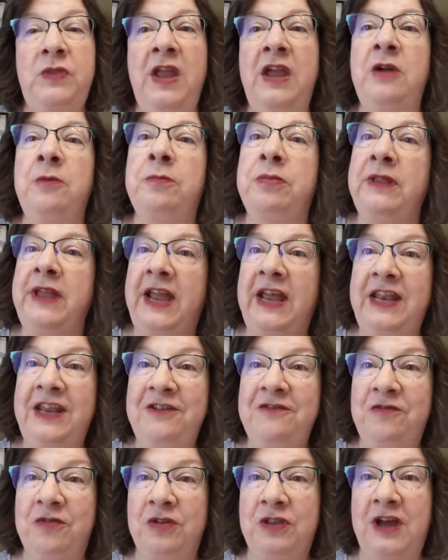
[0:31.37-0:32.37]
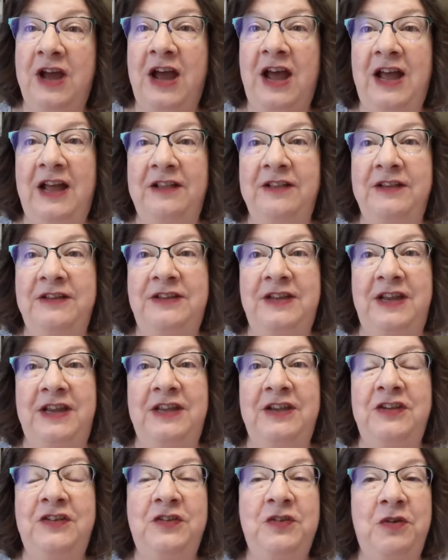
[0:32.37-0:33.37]
they're planning for the
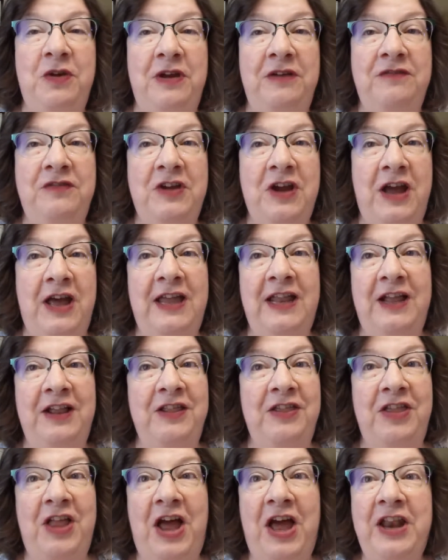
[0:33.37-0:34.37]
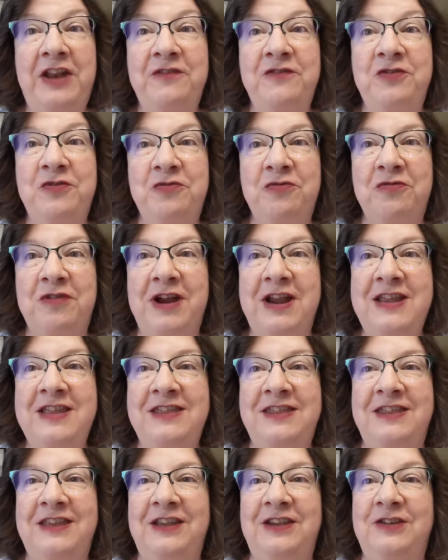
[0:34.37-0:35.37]
holidays, so I've got a lot of
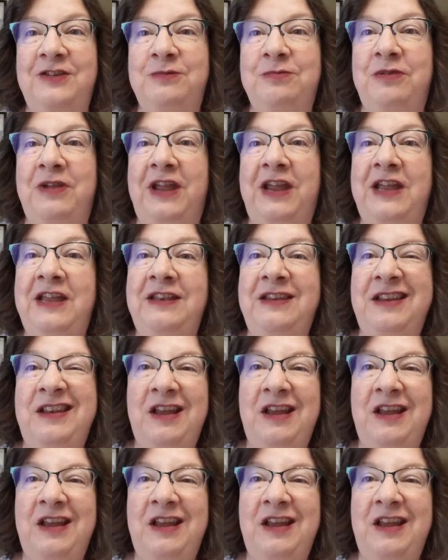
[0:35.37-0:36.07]
great things planned,